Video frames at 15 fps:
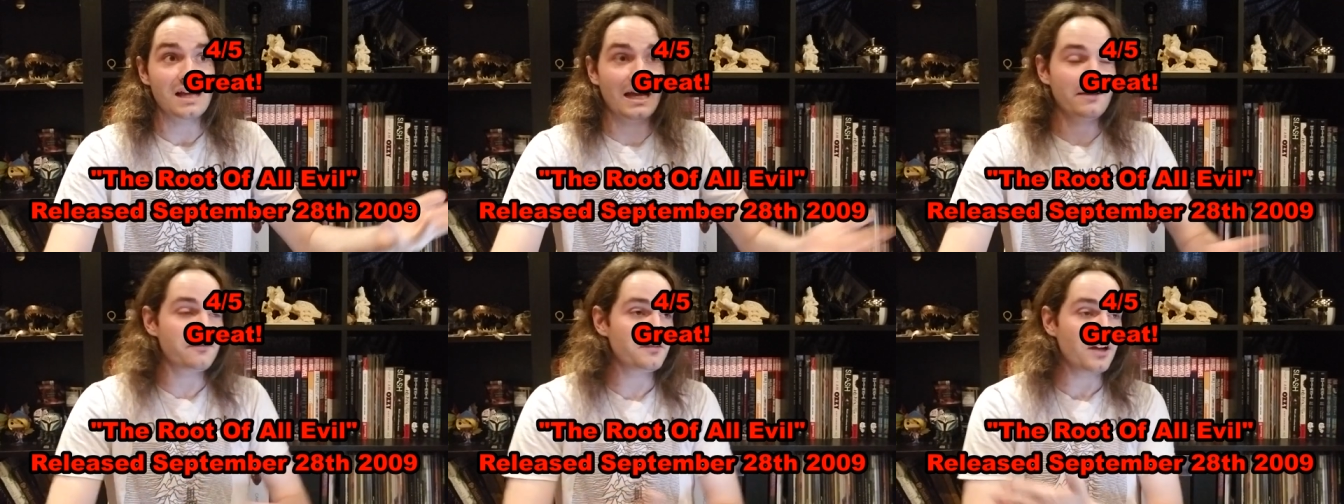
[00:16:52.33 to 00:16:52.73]
I
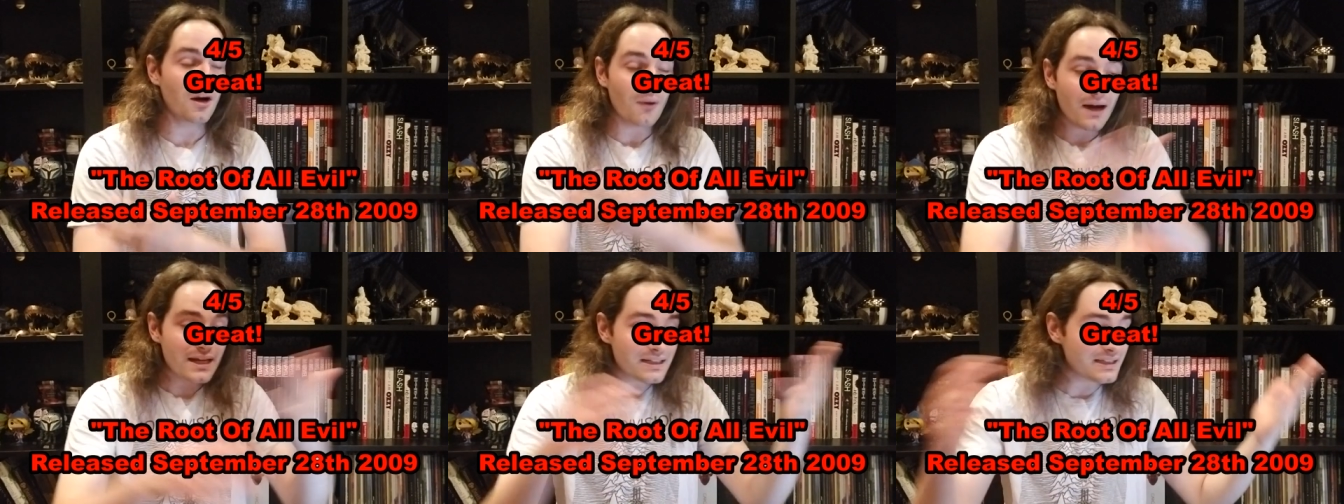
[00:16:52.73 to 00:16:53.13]
have no
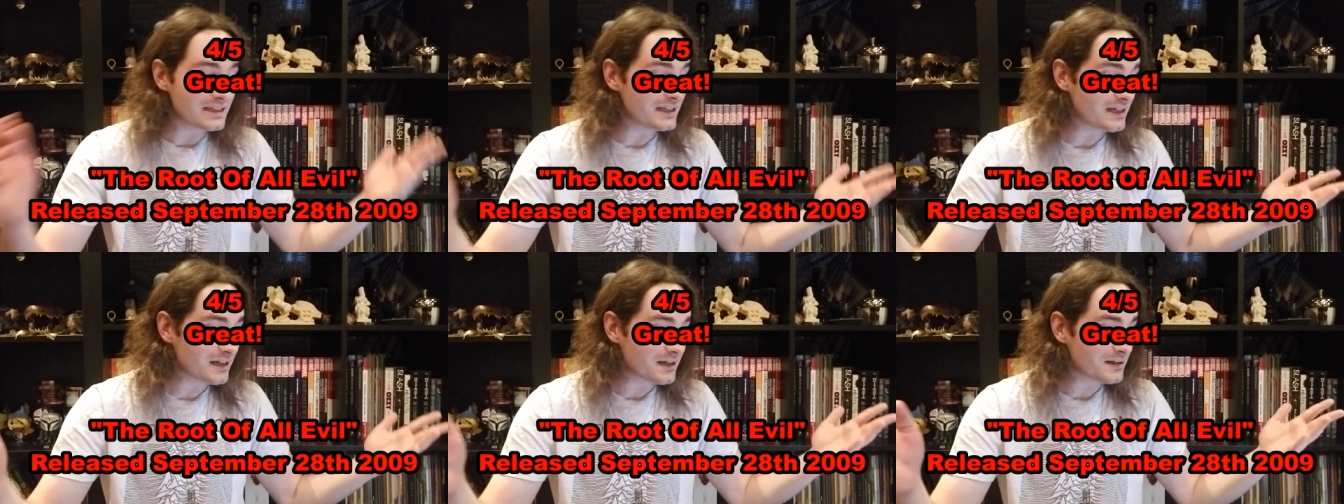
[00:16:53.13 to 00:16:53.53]

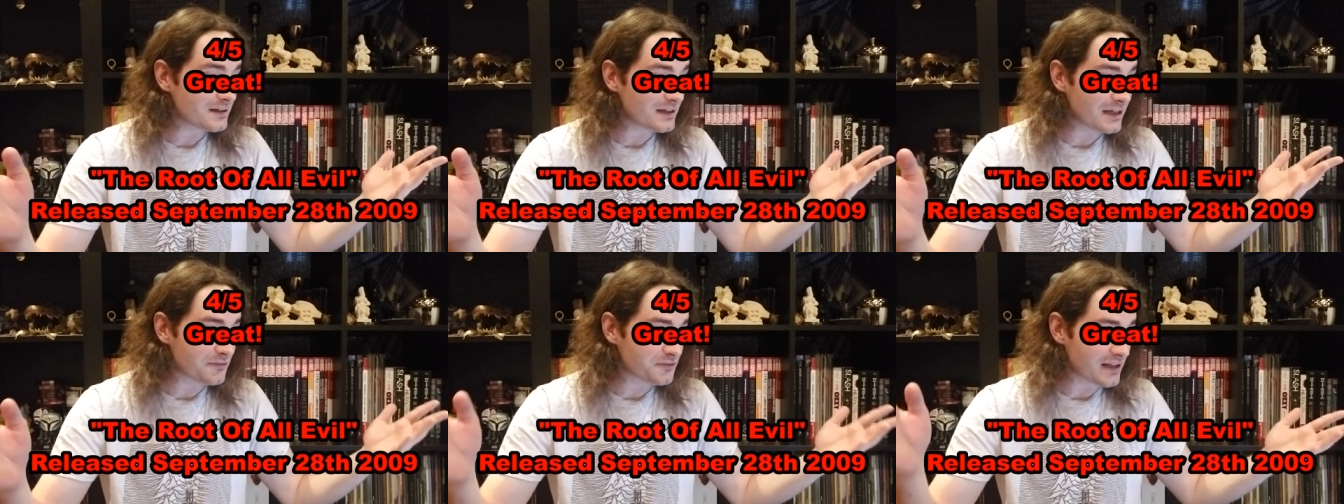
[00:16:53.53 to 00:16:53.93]
idea
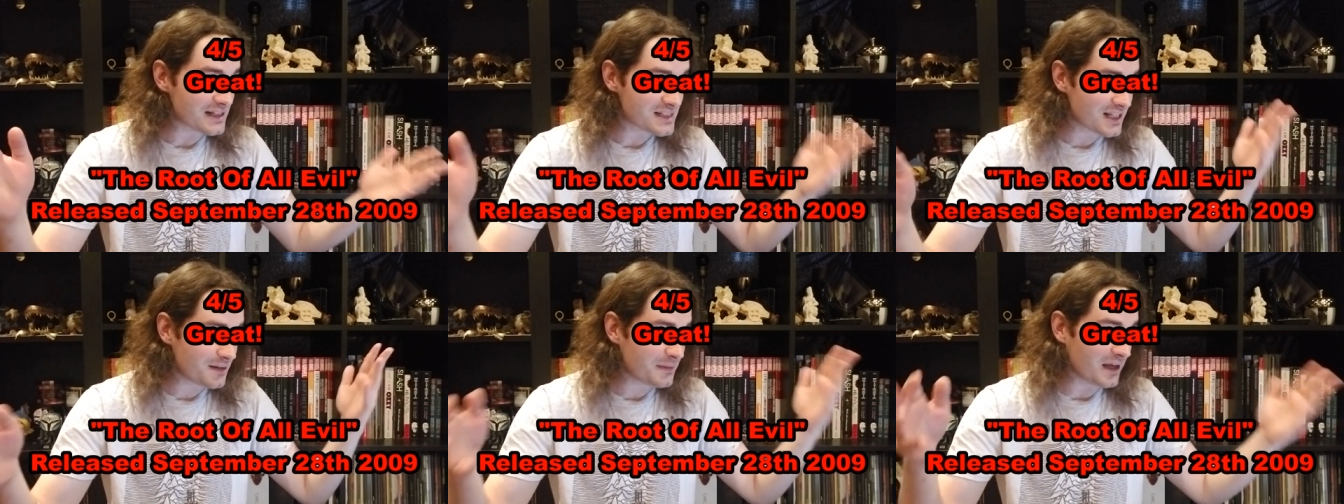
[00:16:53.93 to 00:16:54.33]
if that's
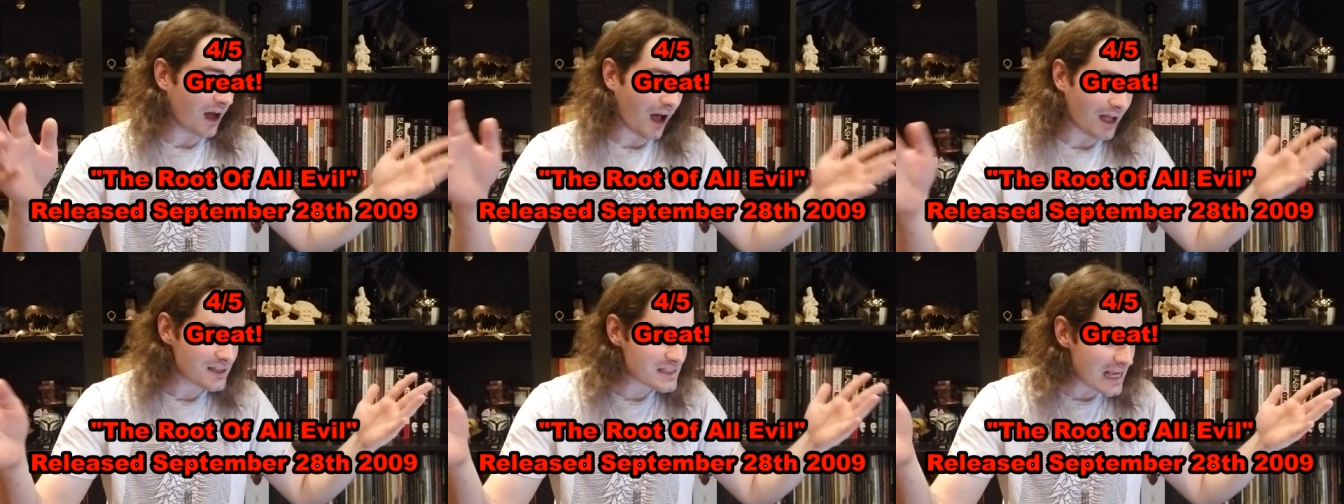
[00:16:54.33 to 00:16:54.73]
going to be a
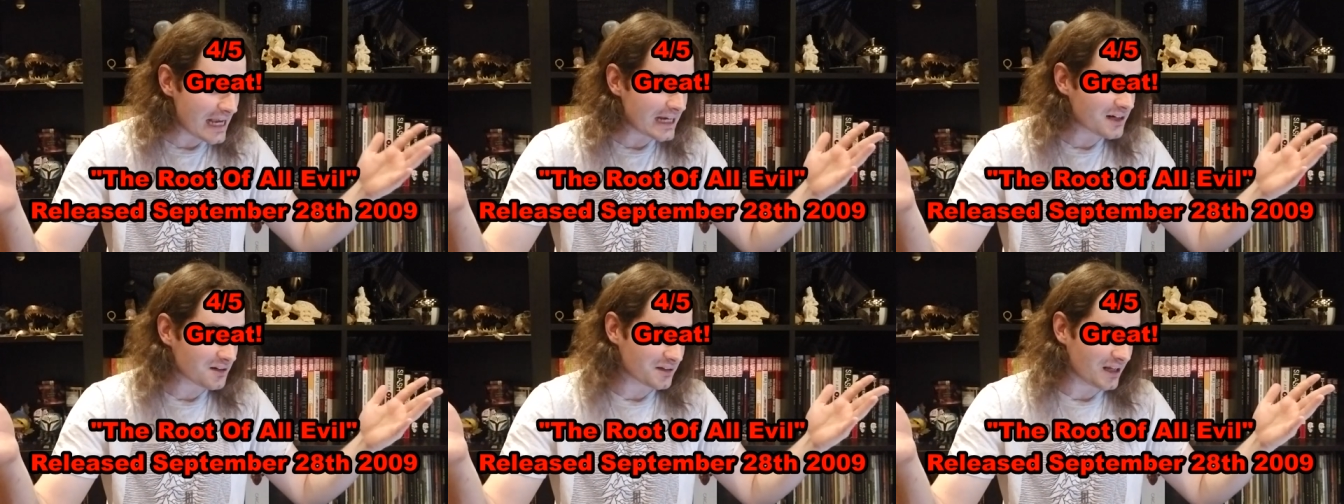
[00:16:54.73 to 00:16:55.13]
hot
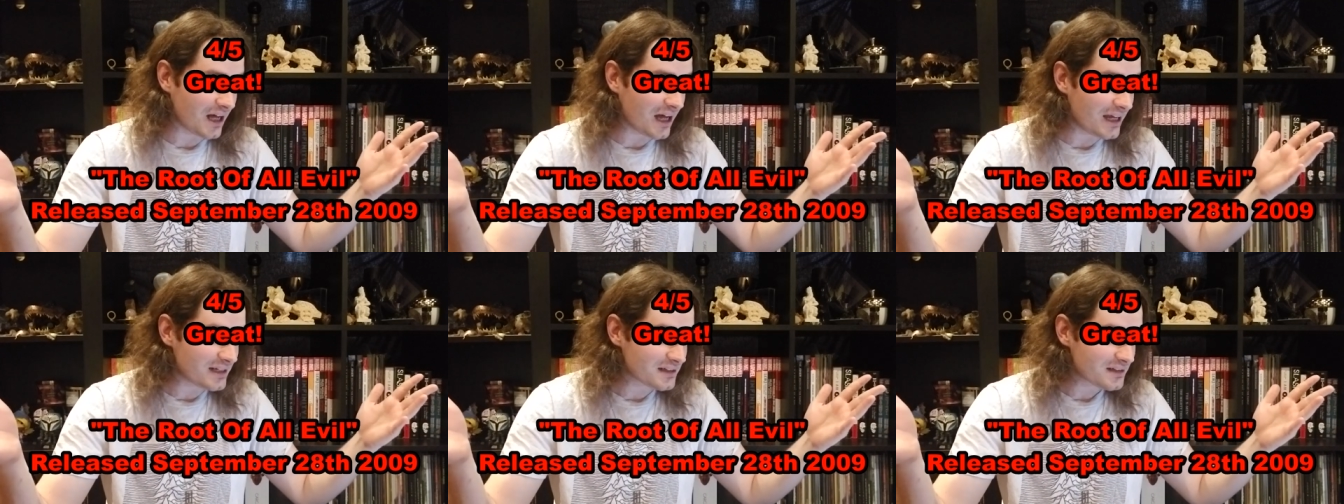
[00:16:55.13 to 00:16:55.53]
take or
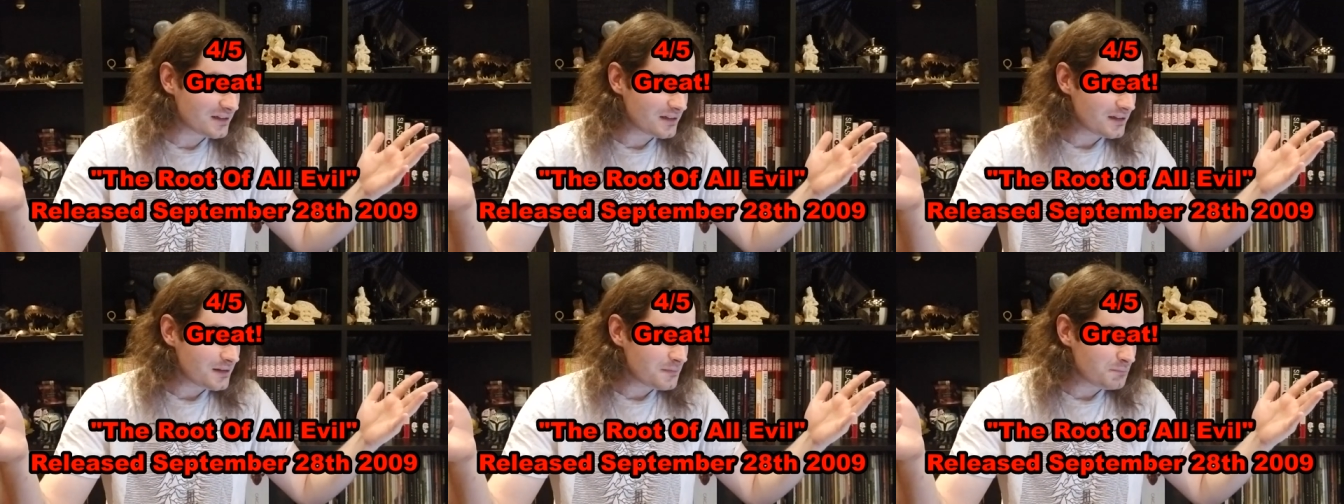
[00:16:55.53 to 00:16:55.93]
not,
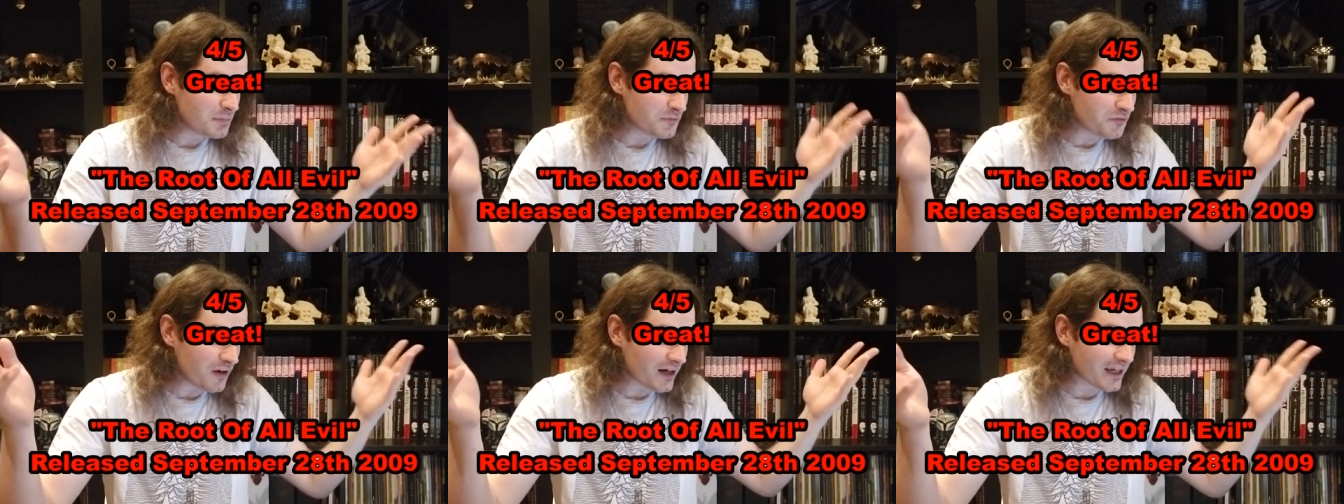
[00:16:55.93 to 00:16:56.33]
but
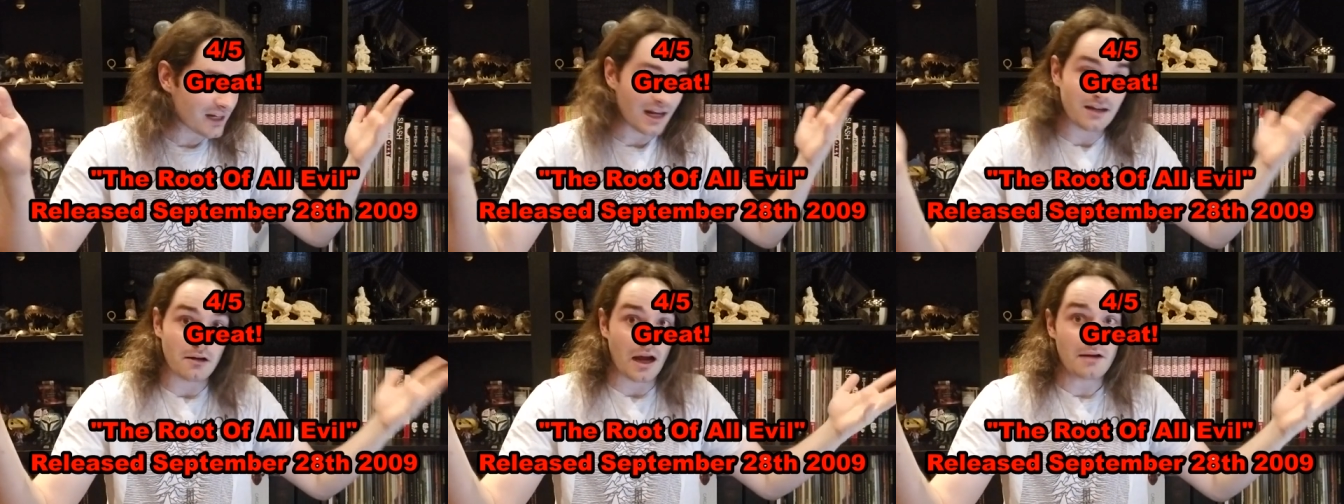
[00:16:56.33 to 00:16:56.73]
fuck it,
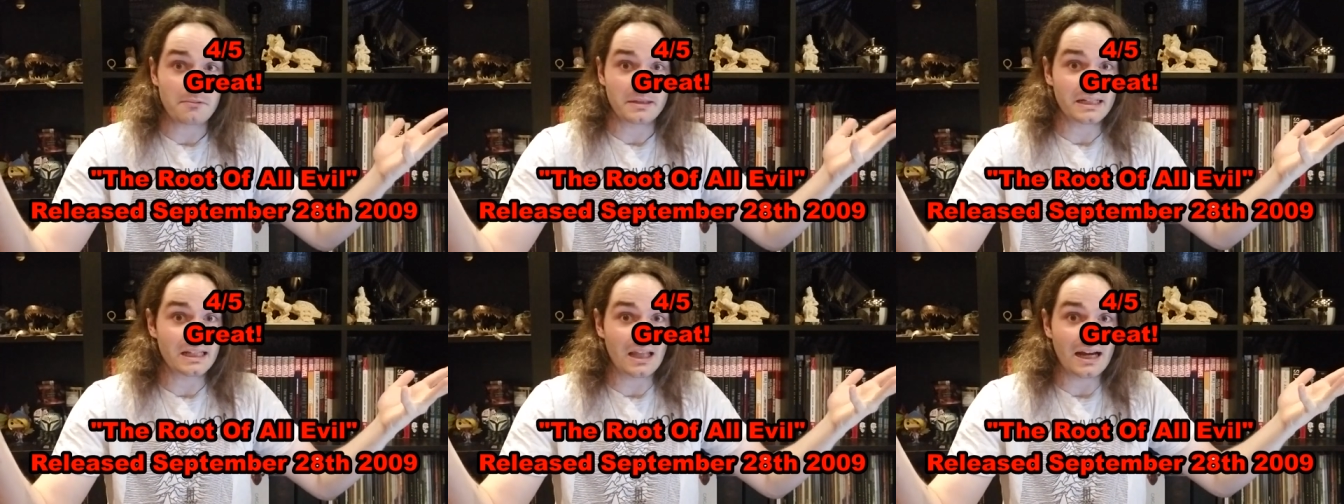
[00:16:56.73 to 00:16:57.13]
I, I
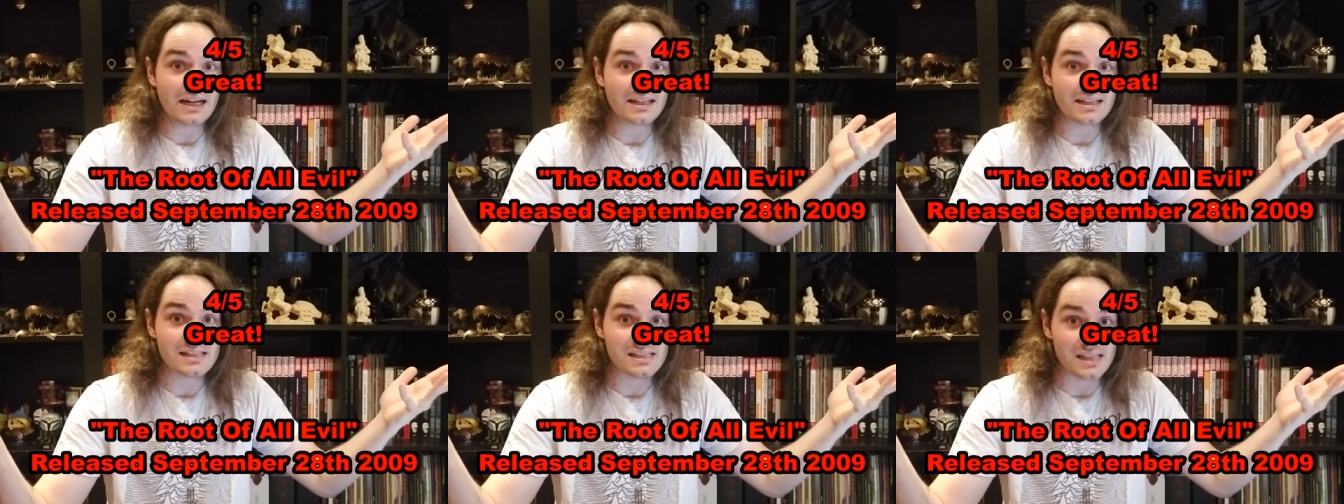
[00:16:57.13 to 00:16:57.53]
really liked
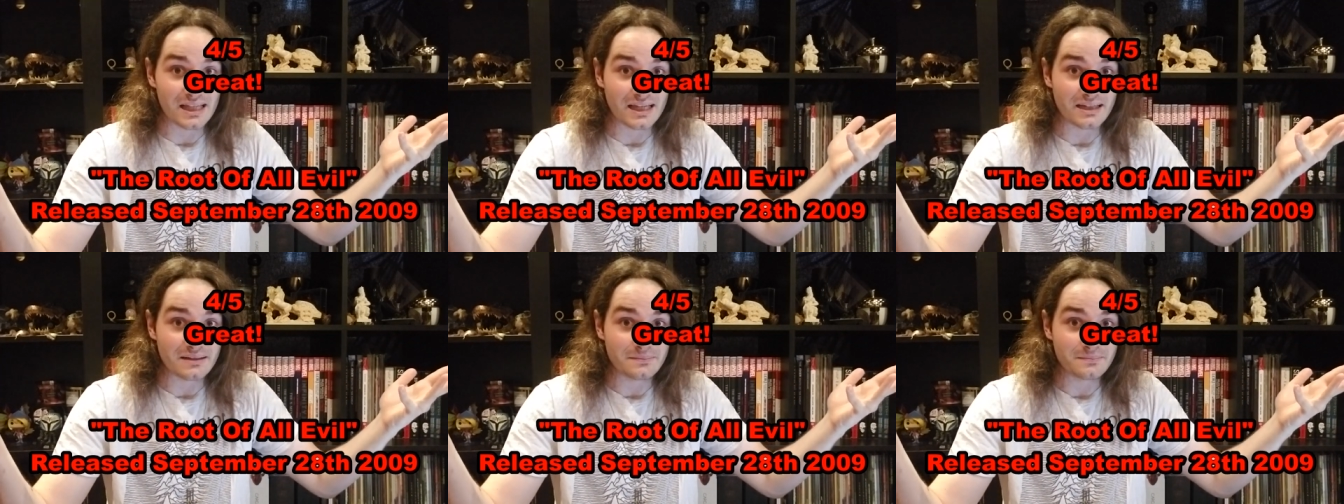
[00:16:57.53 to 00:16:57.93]
this thing.